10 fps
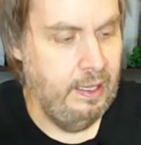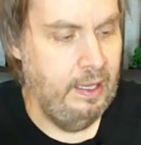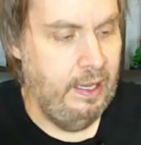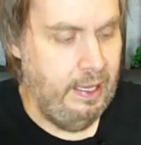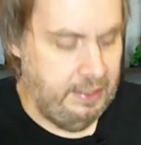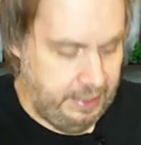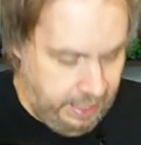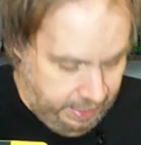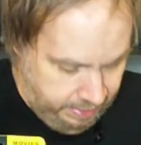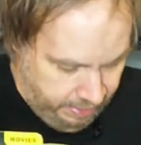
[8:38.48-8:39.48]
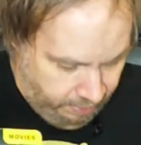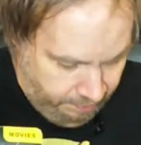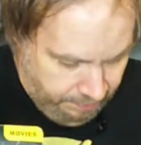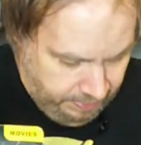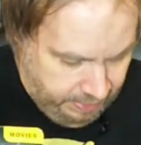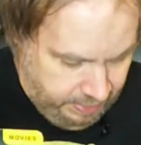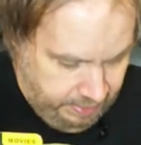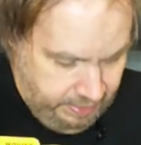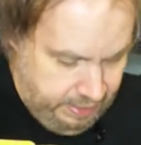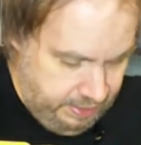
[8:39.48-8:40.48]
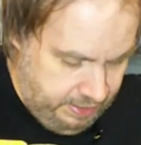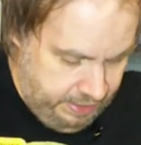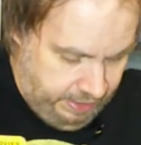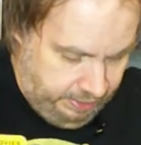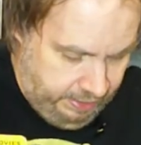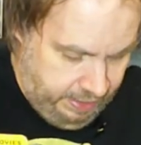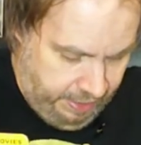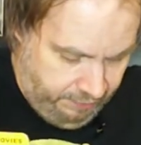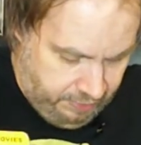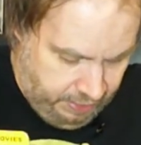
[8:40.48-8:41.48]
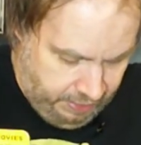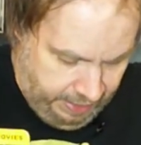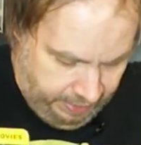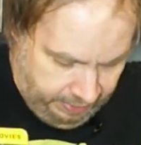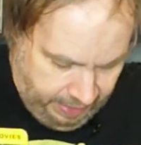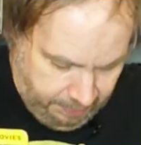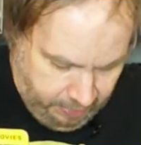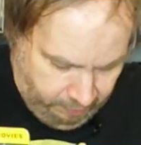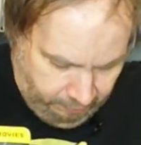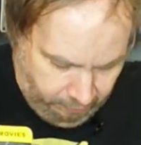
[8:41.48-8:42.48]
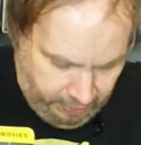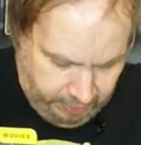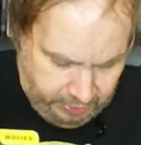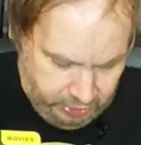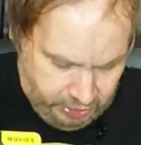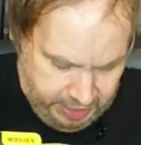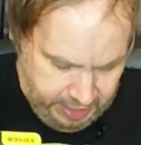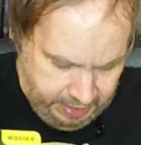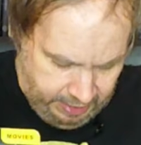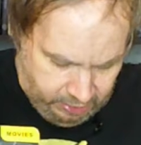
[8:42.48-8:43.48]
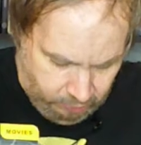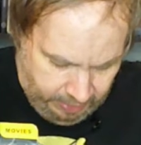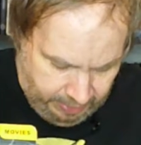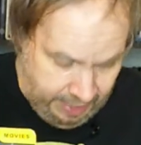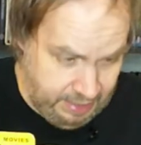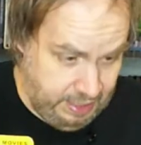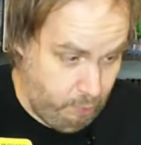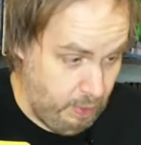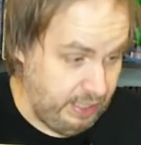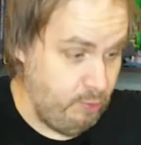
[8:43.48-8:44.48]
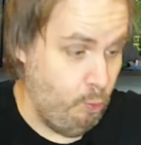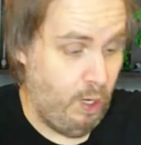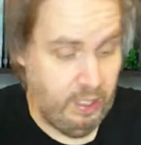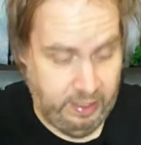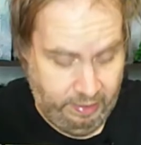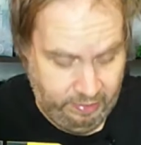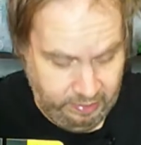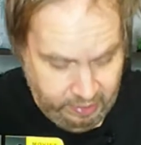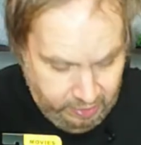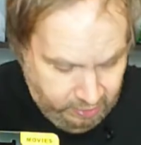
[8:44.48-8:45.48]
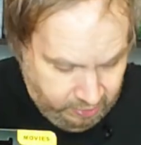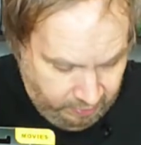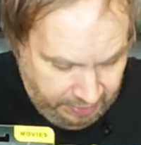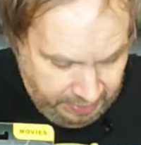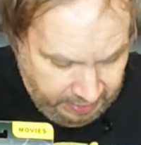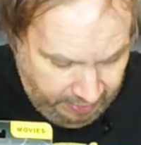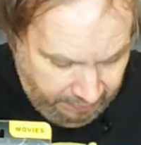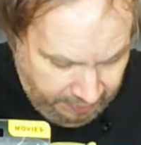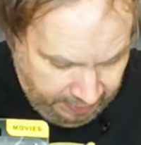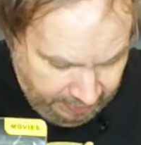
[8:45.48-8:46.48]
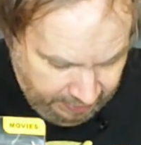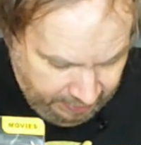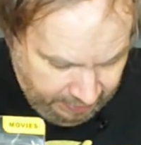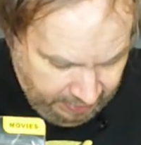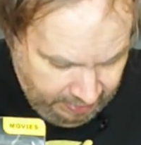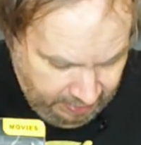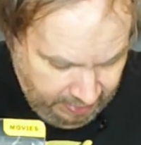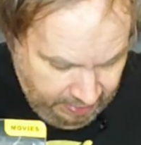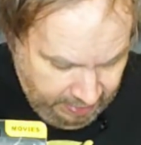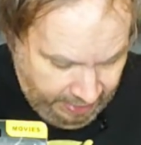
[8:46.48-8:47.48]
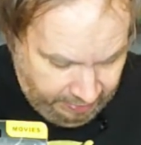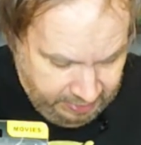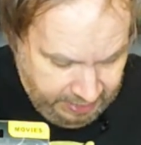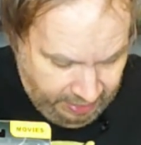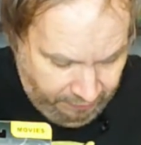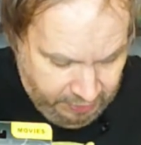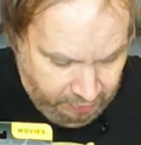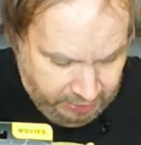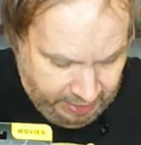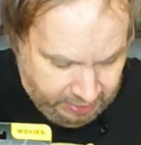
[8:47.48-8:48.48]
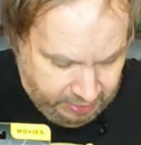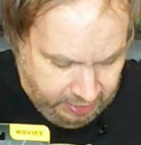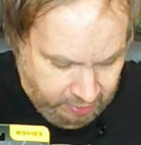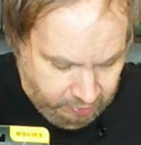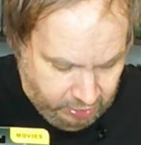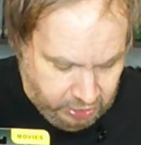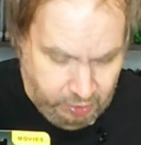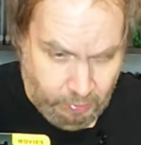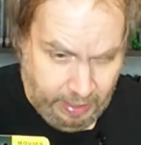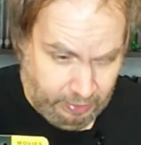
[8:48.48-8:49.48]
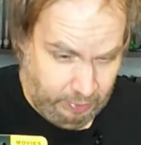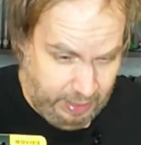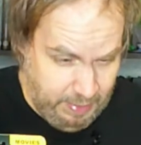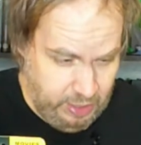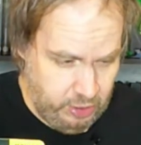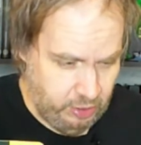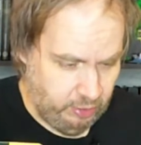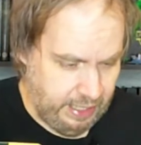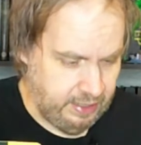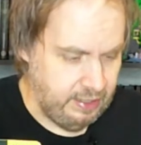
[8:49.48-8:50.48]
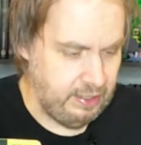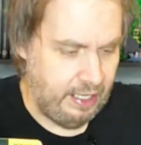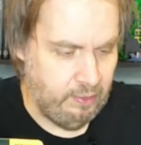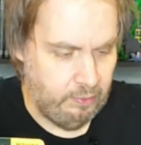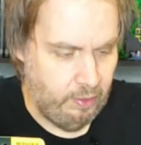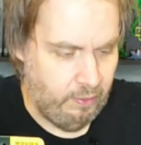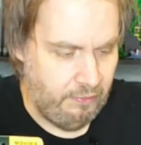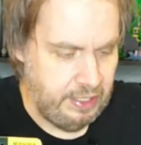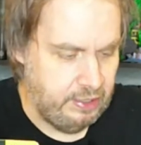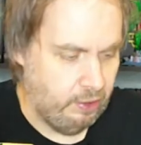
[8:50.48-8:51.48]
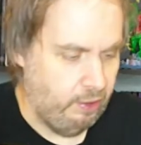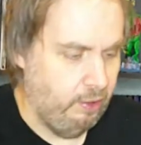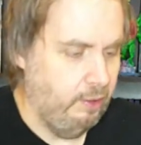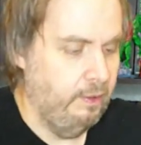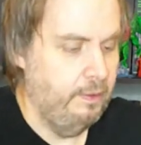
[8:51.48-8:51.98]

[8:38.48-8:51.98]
And a cane. Now, incidentally, they have done a lab coat Frankenstein as well as a Willy Wonka. So I think they've at least had a few chances to use the Gene Wilder image or likeness. I don't know if these are